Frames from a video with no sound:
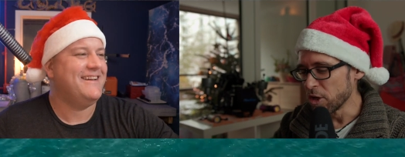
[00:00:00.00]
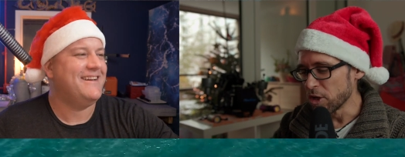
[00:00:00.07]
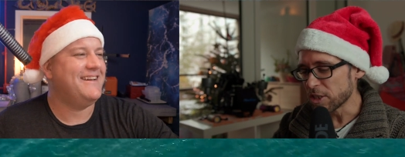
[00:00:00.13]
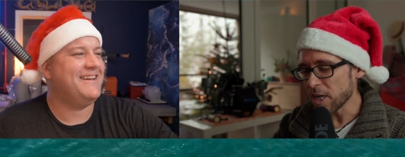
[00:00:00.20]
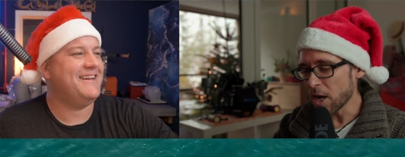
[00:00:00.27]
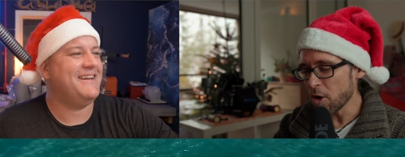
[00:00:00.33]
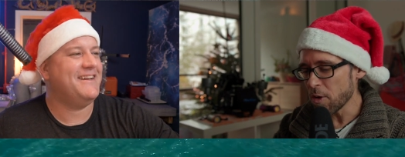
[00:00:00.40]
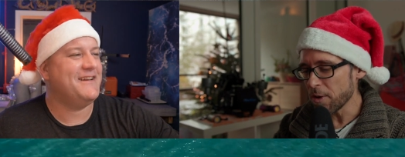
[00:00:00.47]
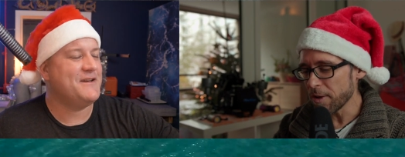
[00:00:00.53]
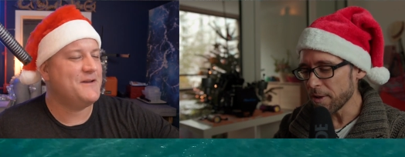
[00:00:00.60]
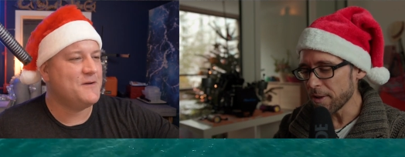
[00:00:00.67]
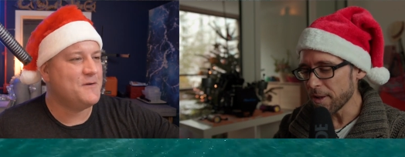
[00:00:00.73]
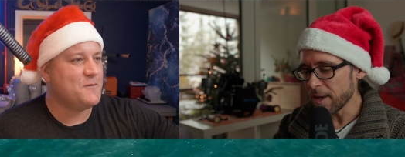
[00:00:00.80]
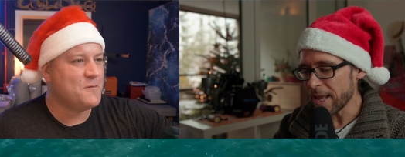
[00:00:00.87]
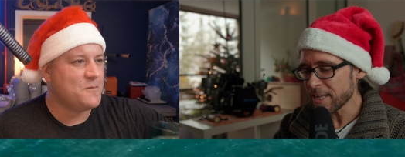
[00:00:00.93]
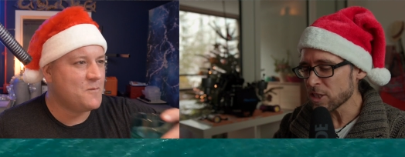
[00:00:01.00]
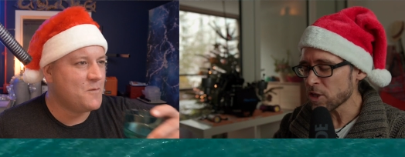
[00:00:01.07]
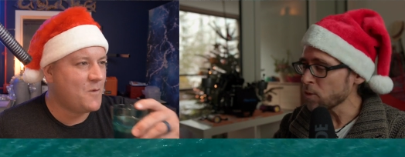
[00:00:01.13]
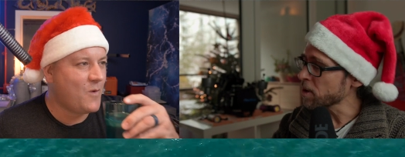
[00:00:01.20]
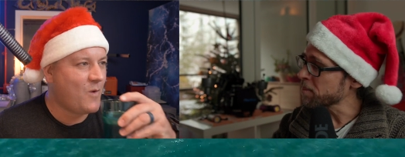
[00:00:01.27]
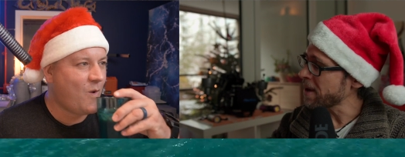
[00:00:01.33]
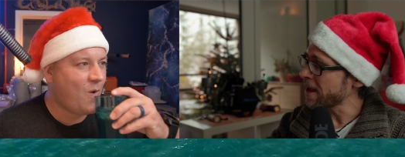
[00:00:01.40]
Speaker 1: So let's
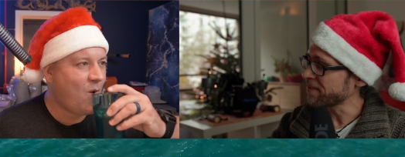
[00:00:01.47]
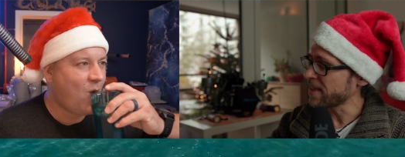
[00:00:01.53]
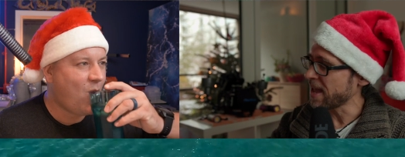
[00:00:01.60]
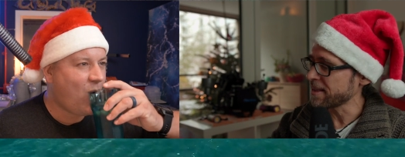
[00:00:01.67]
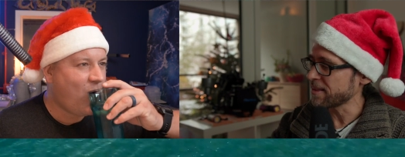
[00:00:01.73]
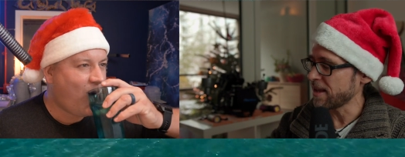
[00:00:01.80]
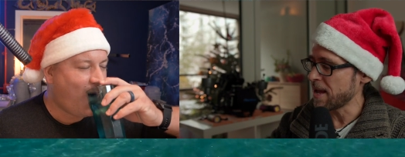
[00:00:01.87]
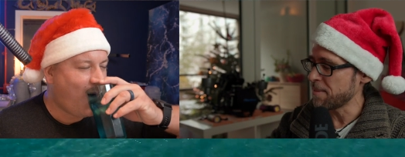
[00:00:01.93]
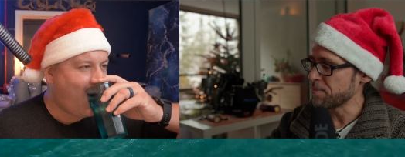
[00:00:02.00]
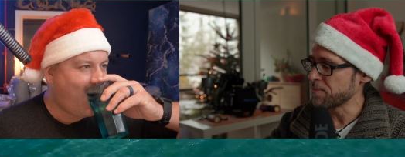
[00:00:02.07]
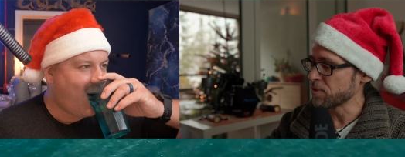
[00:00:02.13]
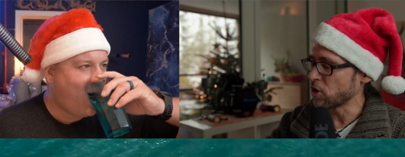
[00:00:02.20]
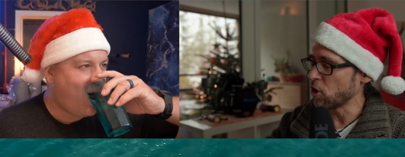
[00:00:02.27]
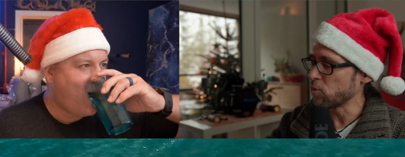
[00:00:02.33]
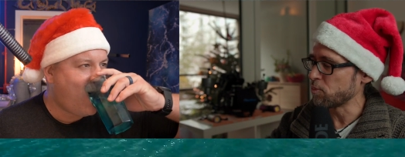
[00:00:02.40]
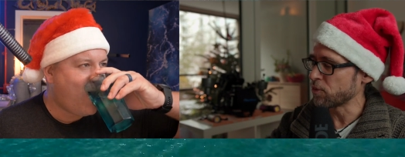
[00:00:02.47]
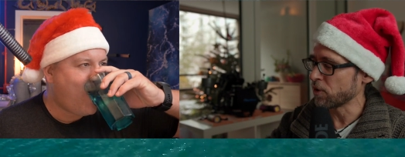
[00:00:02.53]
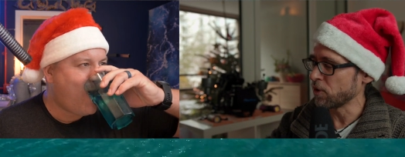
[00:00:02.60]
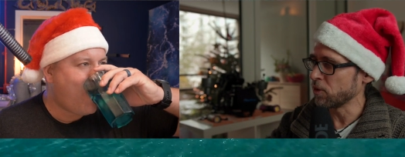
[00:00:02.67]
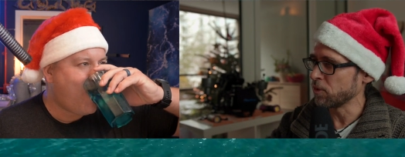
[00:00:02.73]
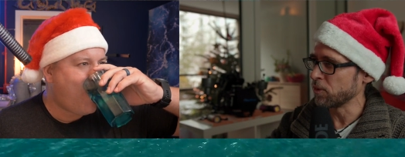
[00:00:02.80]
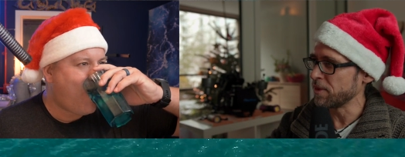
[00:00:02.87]
talk about that um,
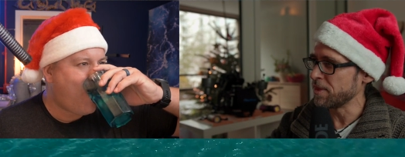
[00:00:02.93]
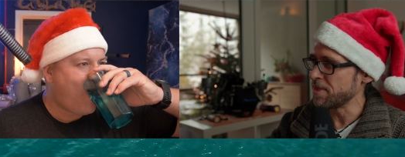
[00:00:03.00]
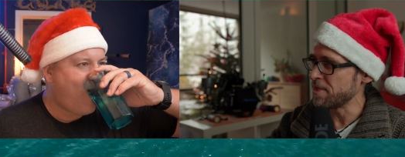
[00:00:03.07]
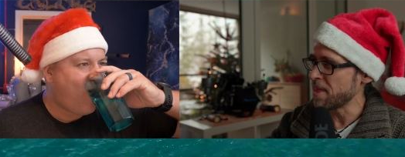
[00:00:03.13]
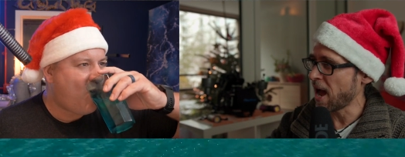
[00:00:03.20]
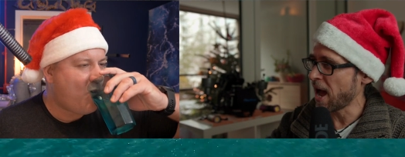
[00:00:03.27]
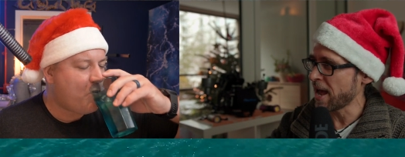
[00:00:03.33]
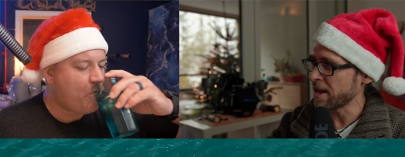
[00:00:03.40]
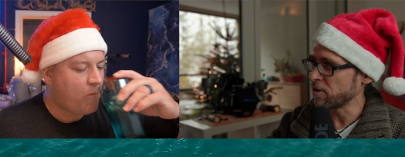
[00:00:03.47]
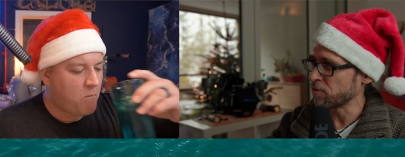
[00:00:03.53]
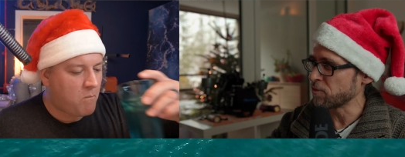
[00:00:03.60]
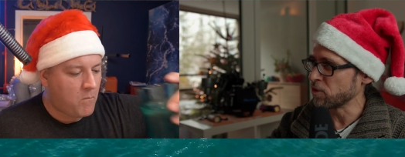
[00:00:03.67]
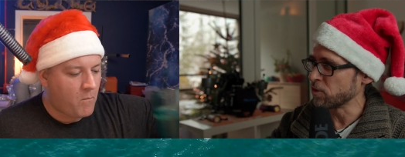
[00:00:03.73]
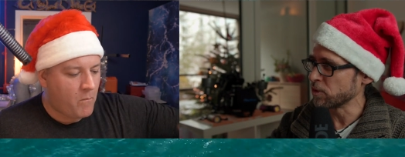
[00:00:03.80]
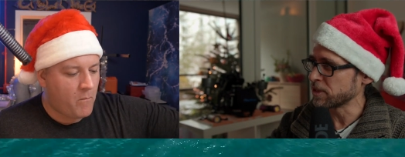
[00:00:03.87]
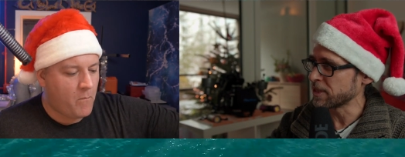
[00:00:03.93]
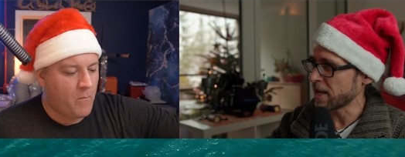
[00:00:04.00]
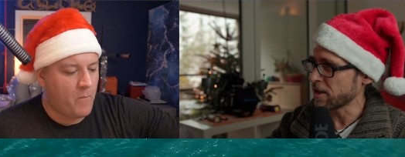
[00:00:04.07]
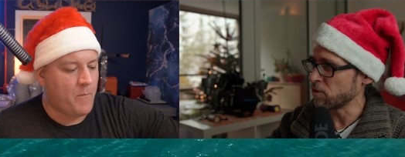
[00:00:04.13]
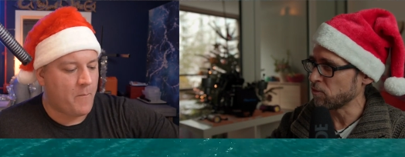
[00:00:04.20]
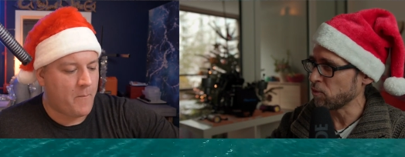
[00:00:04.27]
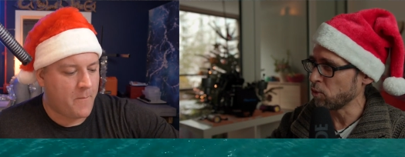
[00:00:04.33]
GoPro nine of yours that
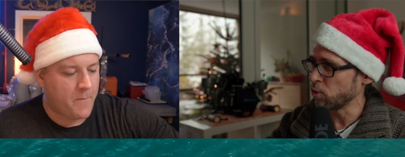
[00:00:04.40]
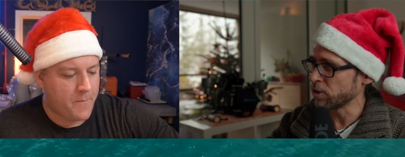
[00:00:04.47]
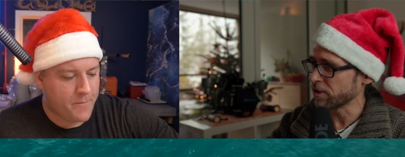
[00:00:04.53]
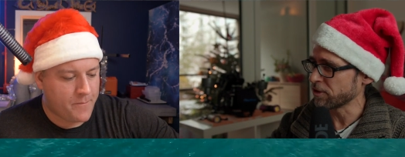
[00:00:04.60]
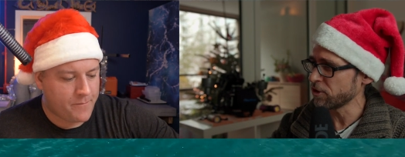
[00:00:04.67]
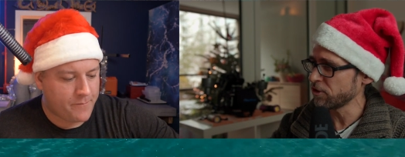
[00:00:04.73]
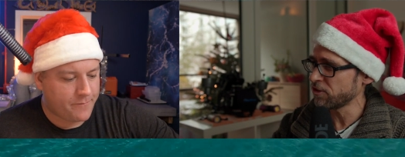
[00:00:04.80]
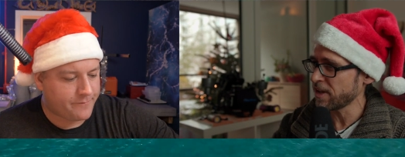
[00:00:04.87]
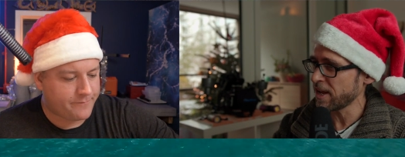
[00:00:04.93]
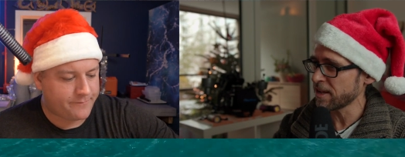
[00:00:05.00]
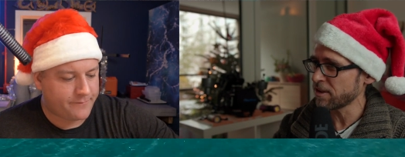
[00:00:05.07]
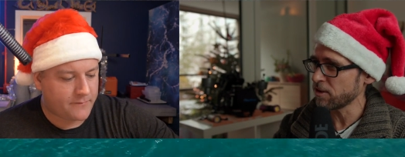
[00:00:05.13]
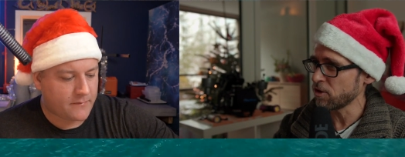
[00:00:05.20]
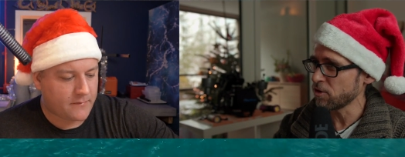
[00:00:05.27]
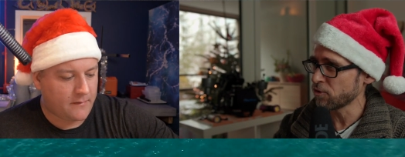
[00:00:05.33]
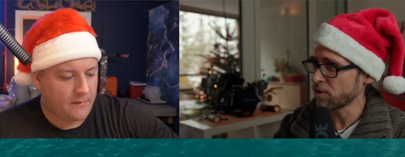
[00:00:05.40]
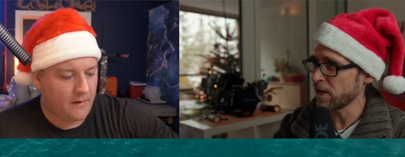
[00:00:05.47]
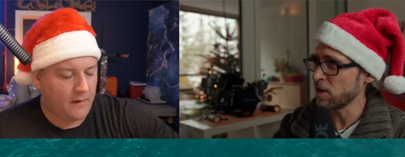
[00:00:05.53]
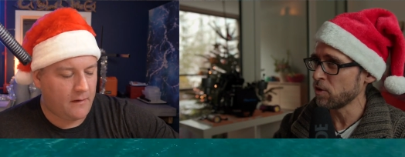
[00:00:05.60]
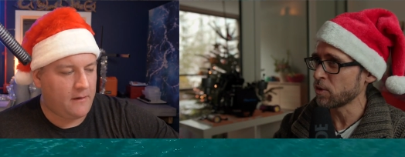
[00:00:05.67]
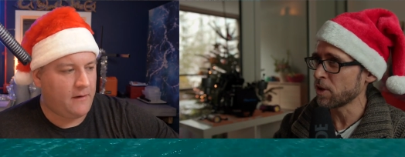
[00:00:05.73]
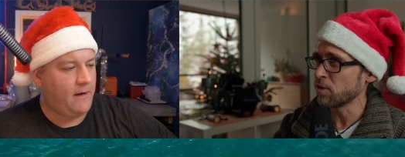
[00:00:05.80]
mm. you've ordered. You said you're
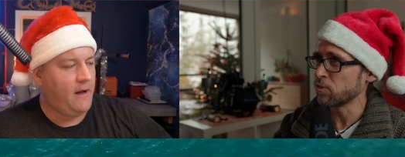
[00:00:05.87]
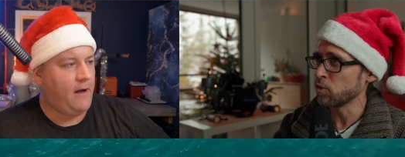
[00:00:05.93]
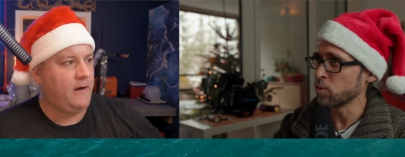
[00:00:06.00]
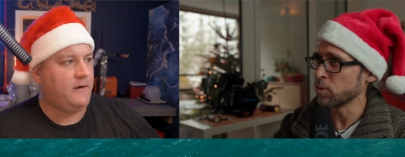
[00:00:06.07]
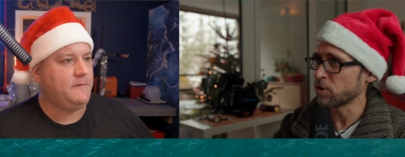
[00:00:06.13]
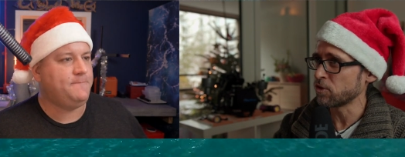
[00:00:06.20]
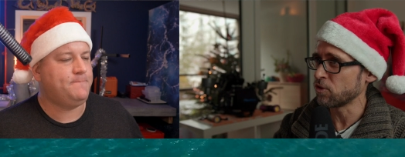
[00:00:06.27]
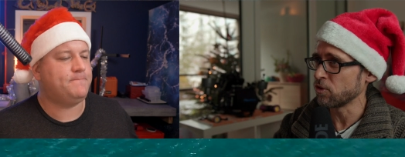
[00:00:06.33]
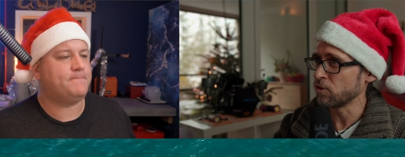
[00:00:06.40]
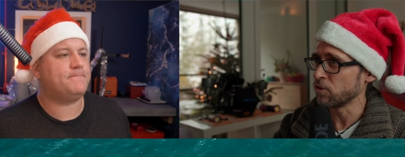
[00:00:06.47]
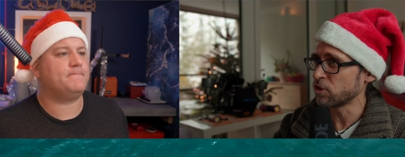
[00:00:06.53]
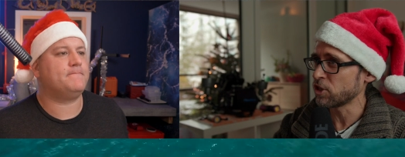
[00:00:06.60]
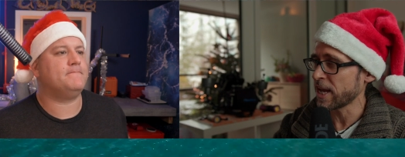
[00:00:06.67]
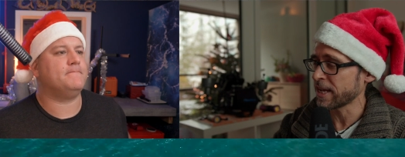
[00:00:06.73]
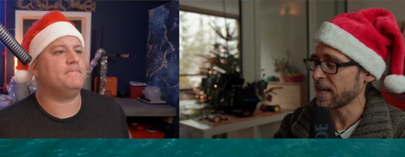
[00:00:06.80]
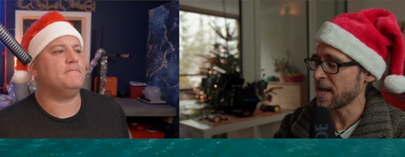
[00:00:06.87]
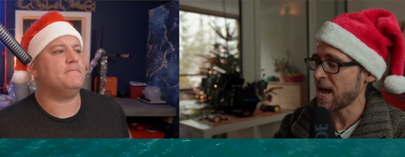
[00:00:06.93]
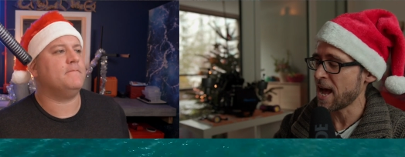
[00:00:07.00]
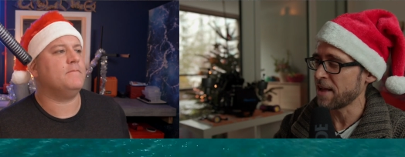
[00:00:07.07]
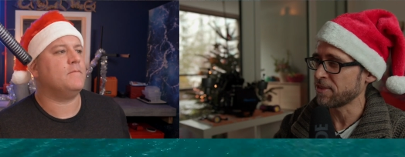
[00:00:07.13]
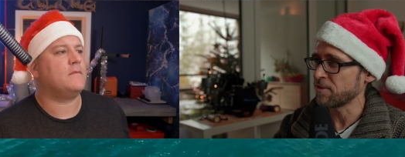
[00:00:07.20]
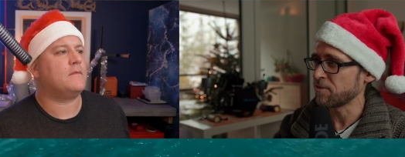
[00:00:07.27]
really looking forward to checking
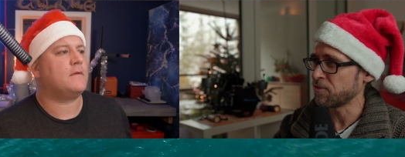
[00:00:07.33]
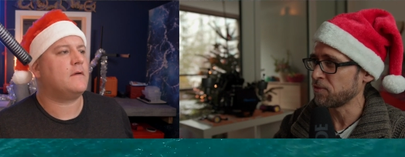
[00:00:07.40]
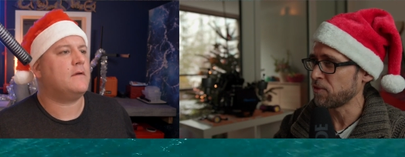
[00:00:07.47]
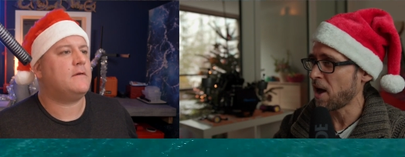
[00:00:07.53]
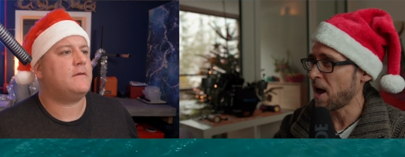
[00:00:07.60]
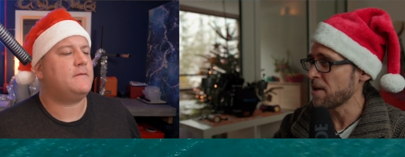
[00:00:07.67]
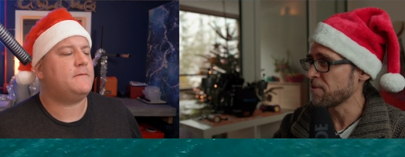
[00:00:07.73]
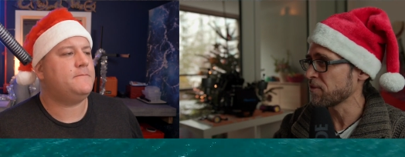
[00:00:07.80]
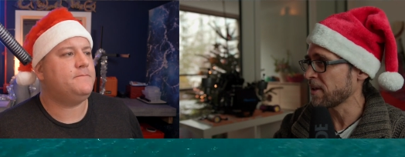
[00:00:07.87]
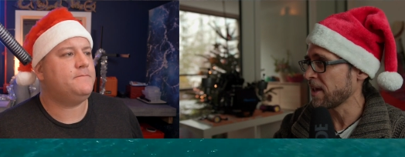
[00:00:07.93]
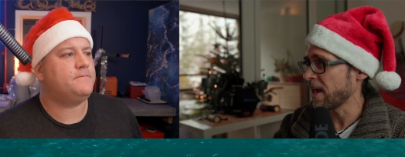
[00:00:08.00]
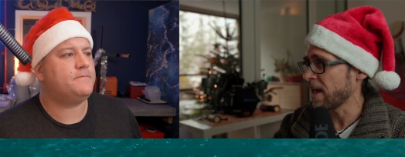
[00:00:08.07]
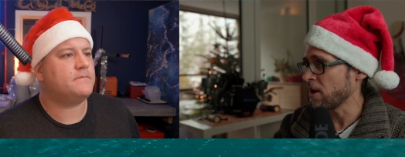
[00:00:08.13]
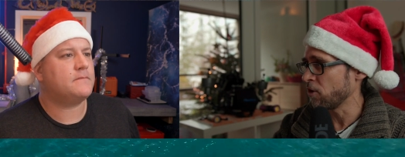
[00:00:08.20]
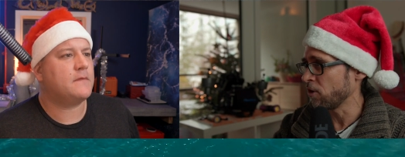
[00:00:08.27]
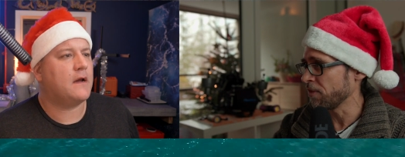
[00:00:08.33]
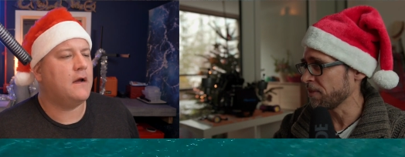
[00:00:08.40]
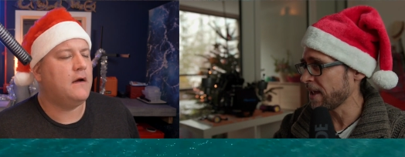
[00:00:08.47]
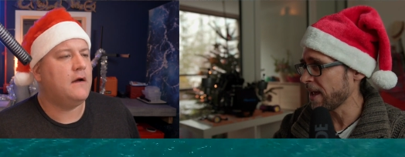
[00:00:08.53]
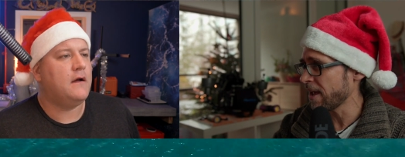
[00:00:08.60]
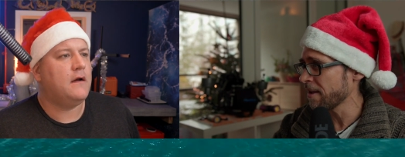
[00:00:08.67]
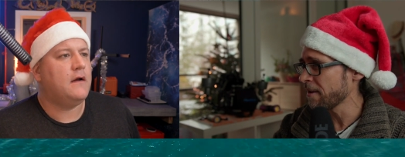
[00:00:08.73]
out the five K on
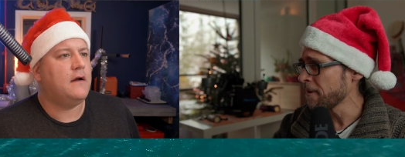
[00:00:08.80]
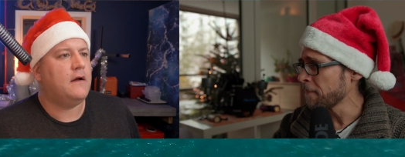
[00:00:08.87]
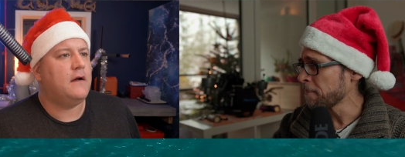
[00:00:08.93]
that.